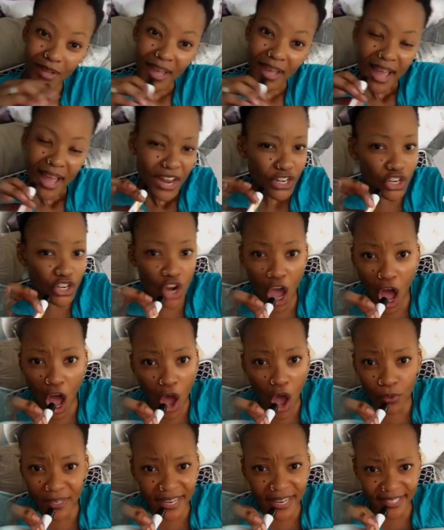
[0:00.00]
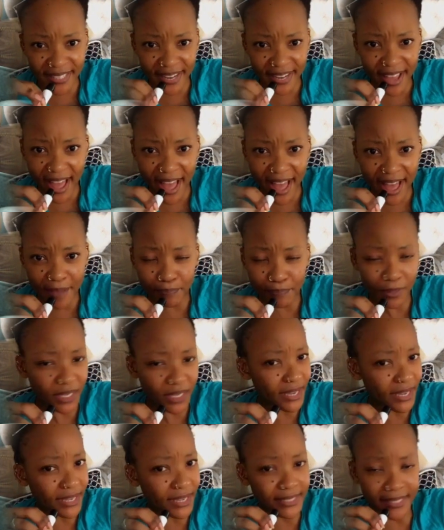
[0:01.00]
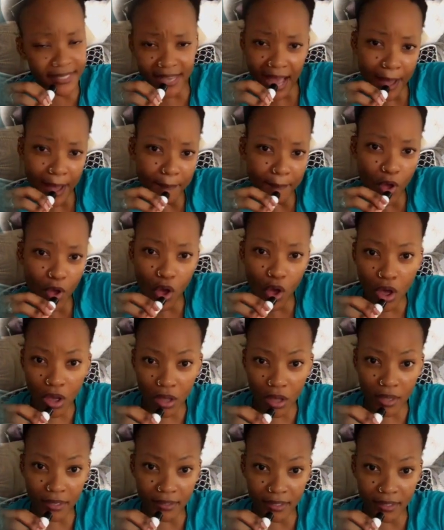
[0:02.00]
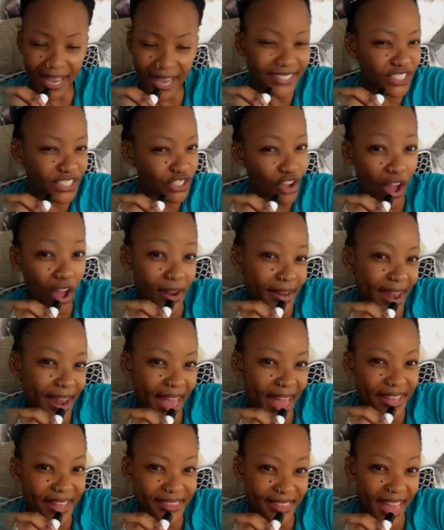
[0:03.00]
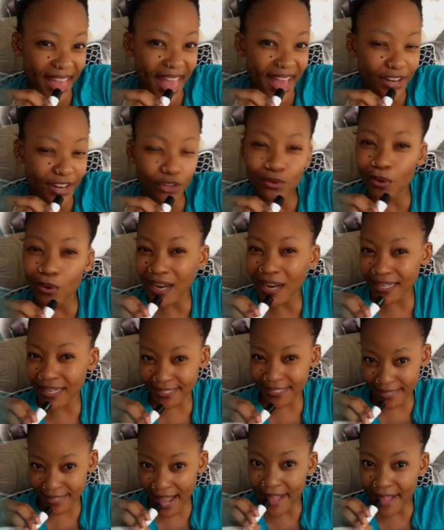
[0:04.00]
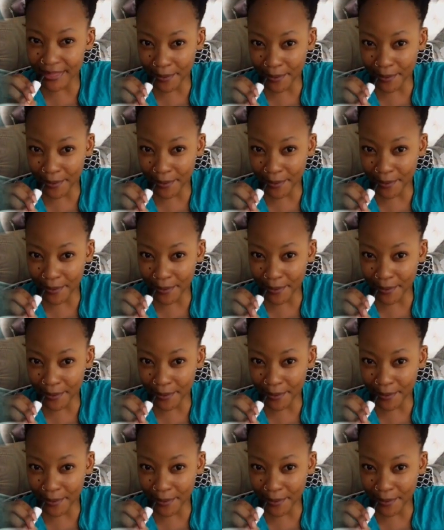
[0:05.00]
No, Lydia, please, come on. It's not like that. You don't understand the